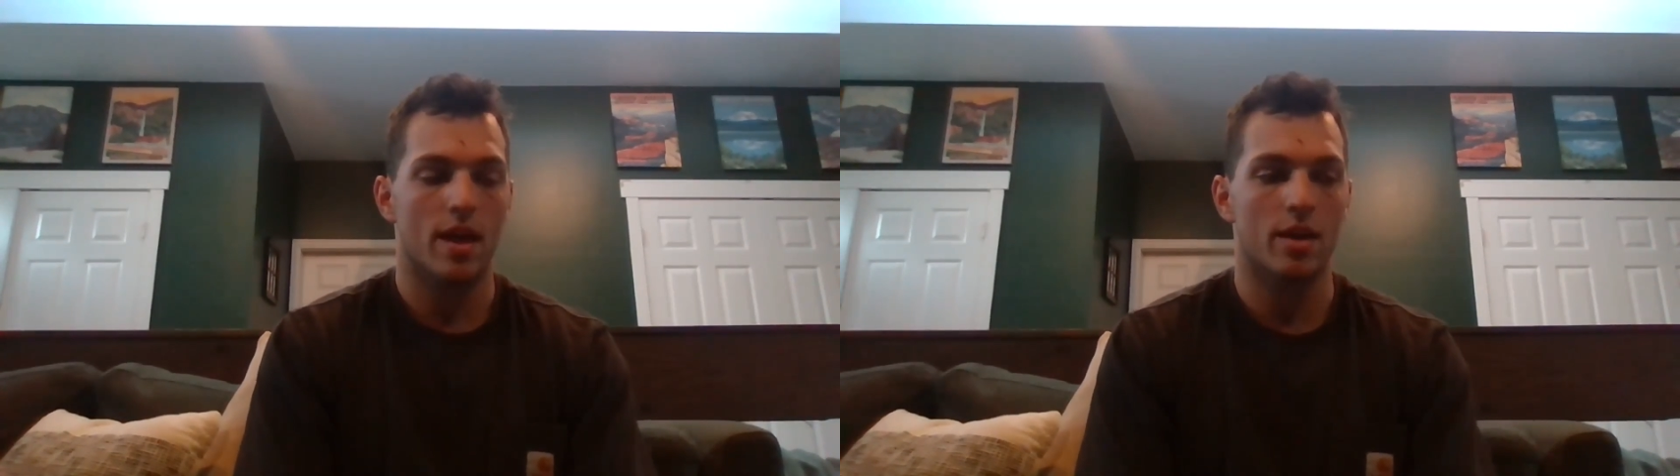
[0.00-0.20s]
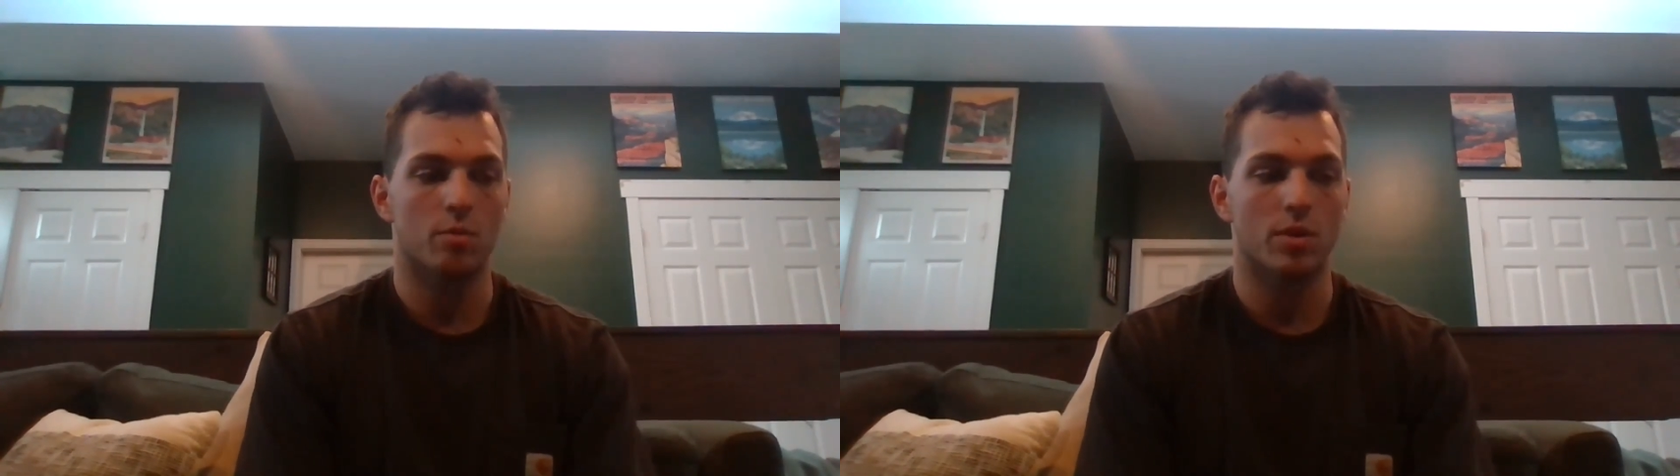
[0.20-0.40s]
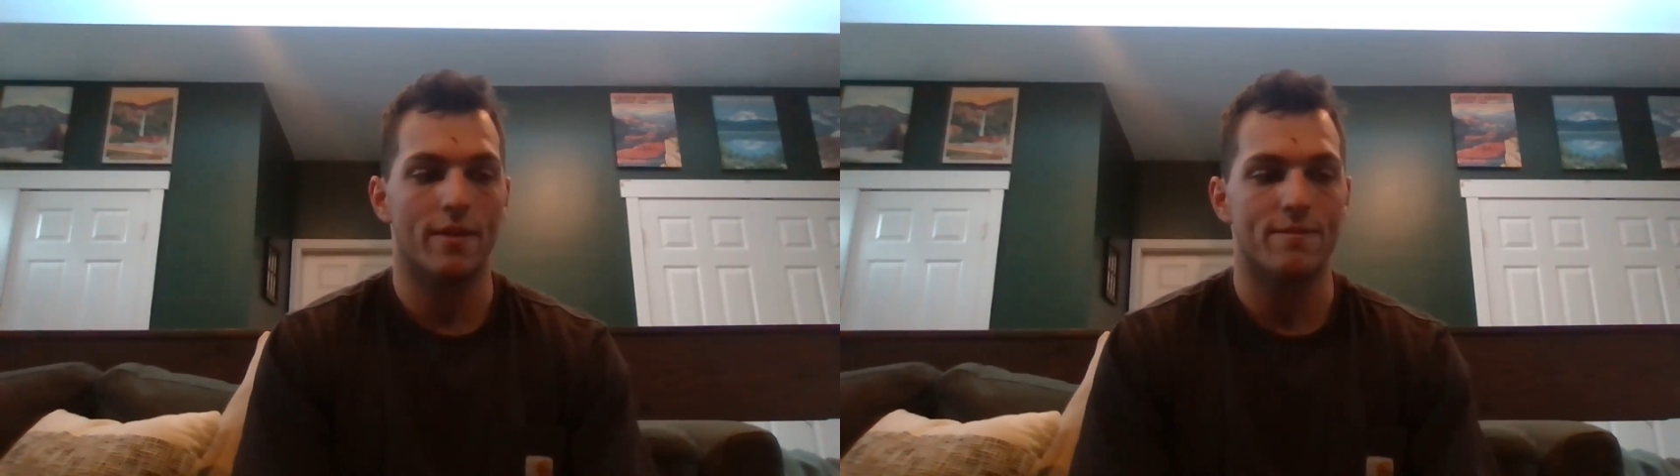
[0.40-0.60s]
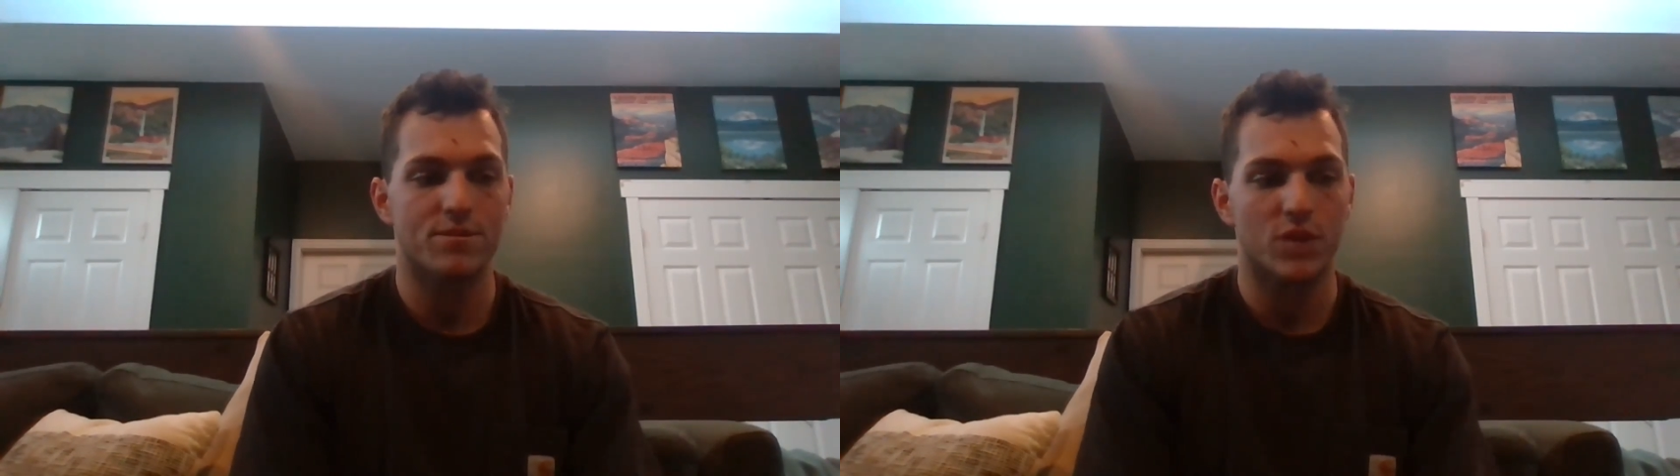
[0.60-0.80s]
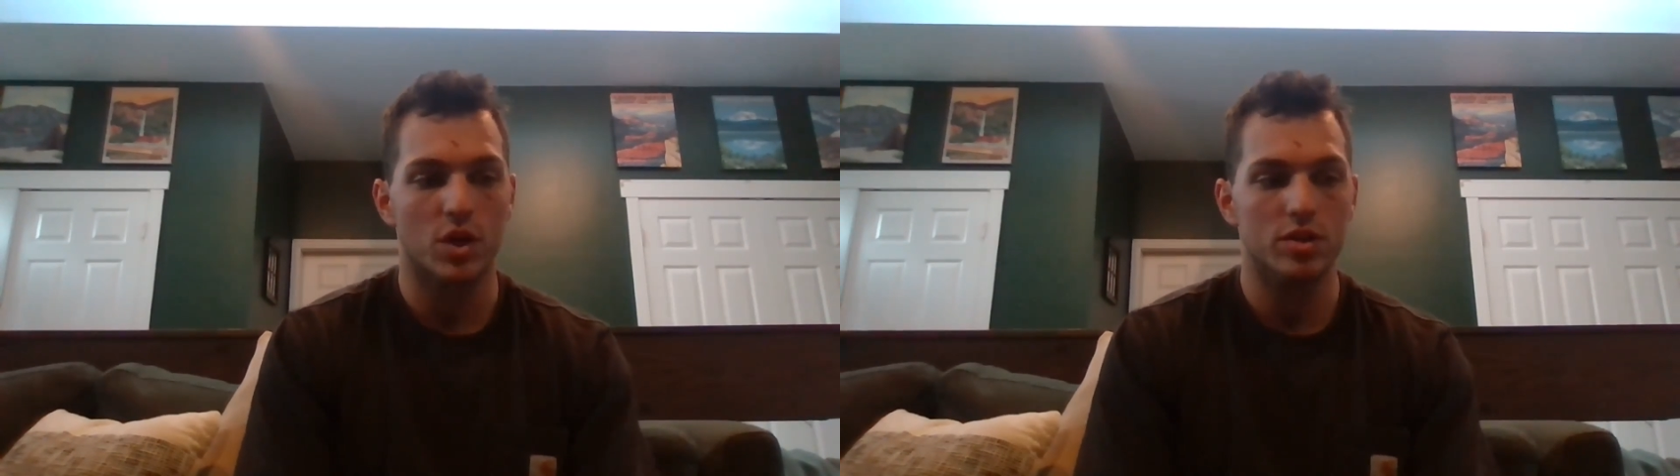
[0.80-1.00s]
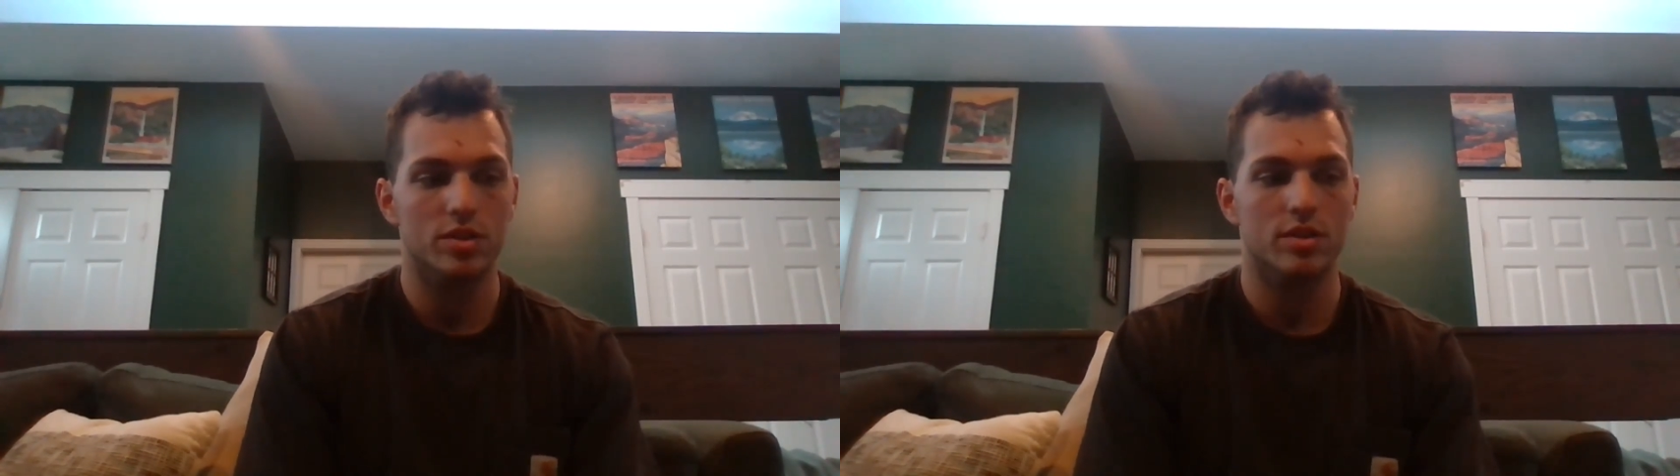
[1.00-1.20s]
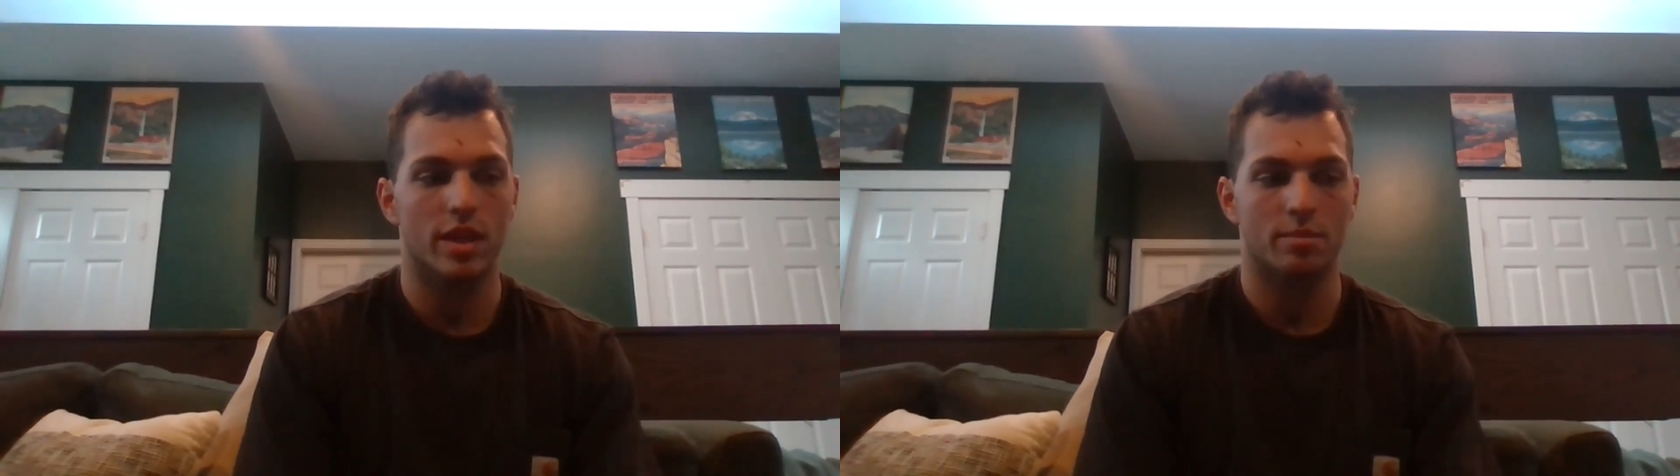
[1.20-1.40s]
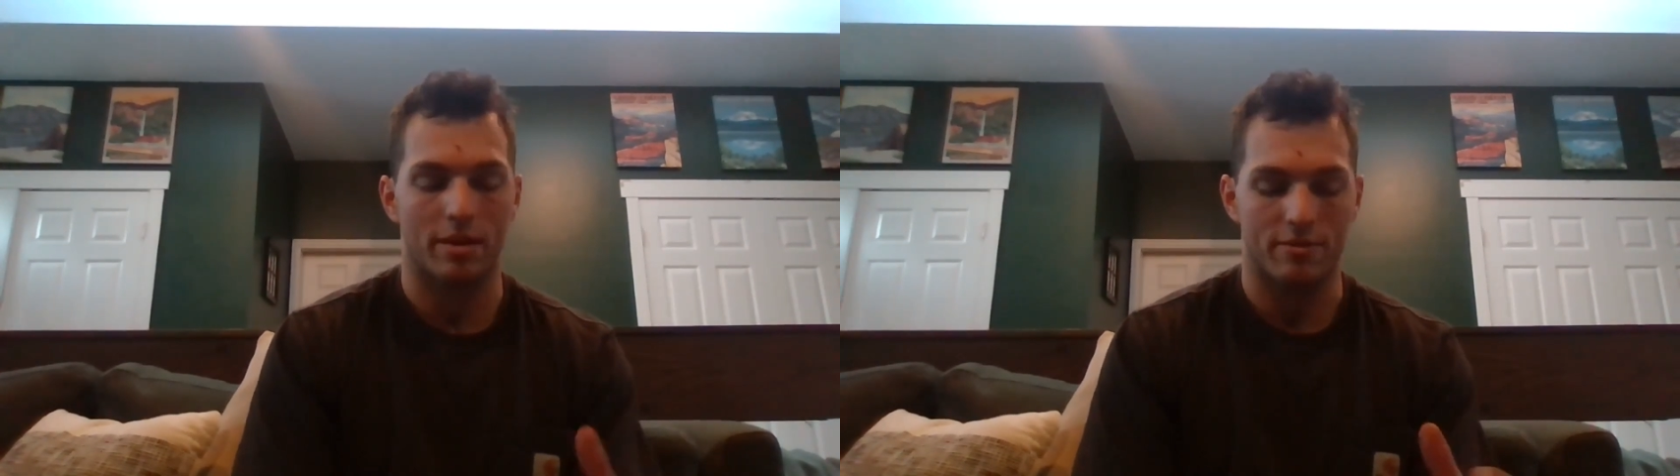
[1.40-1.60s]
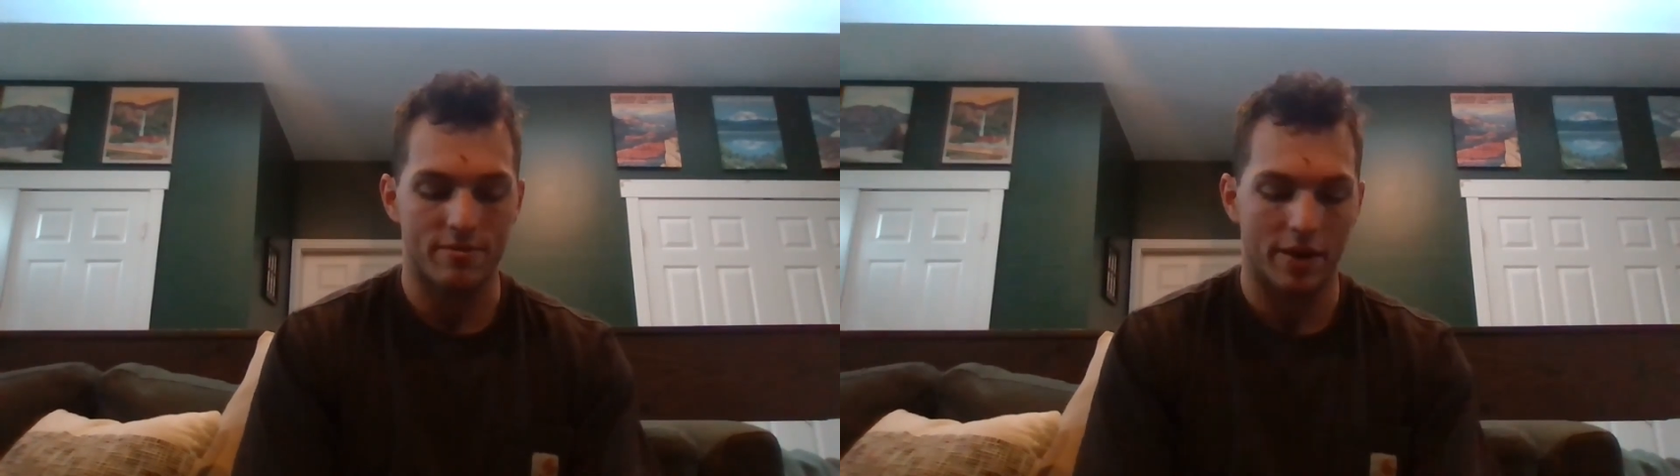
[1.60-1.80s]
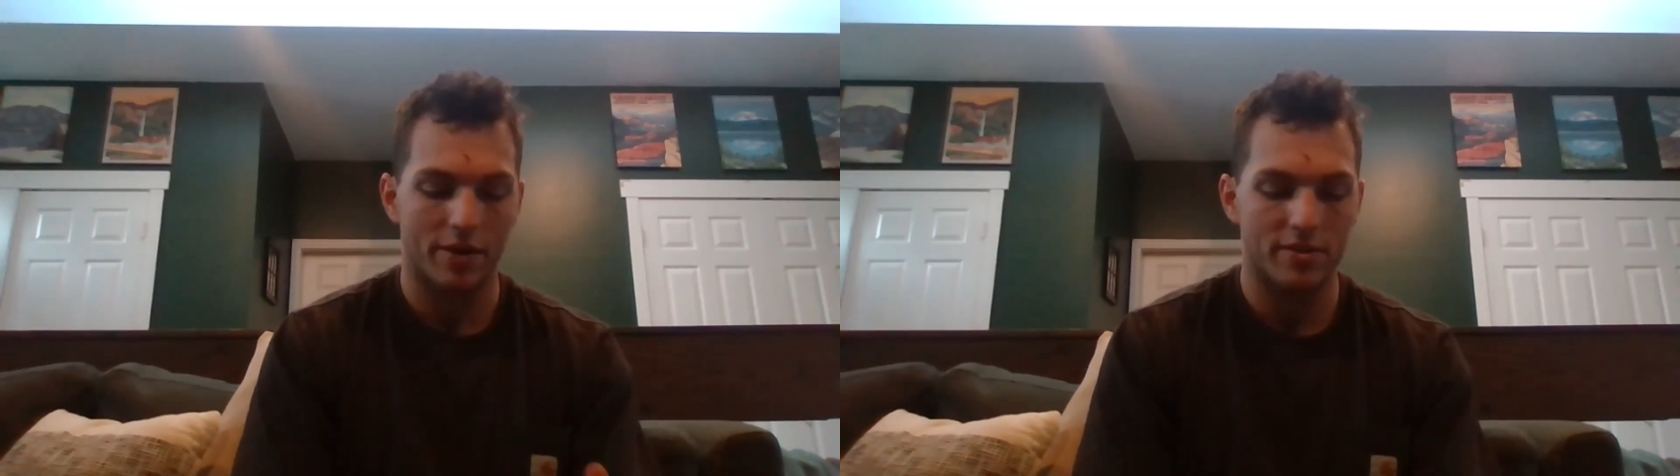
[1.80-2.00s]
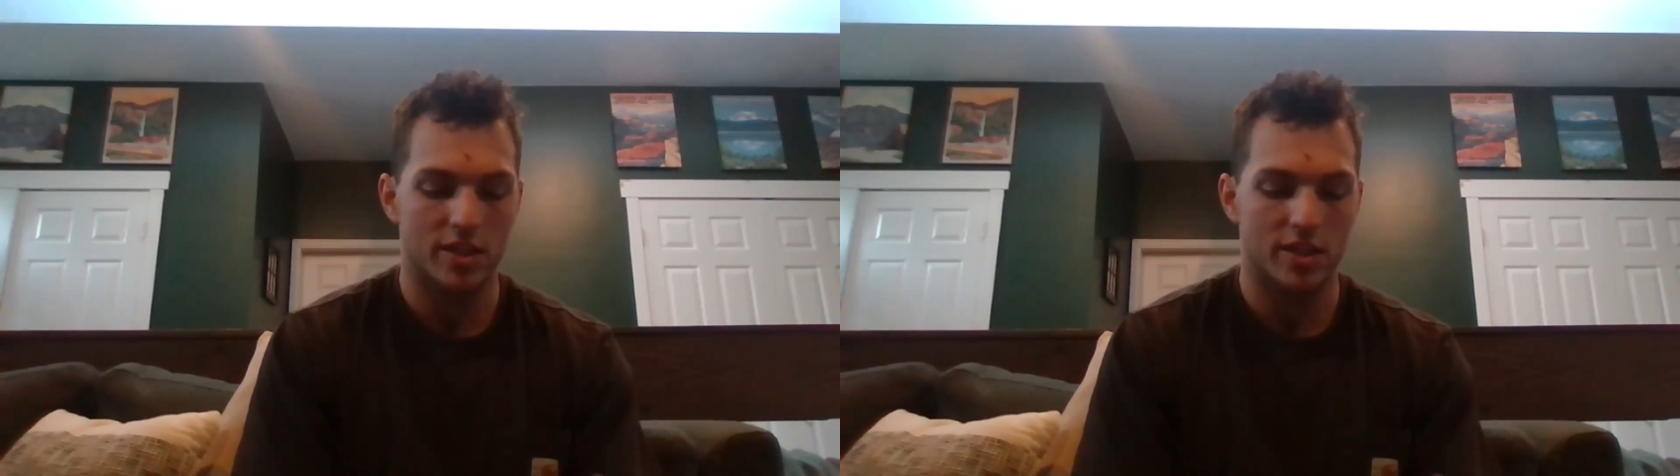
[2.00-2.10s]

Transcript: And when I first, like my very,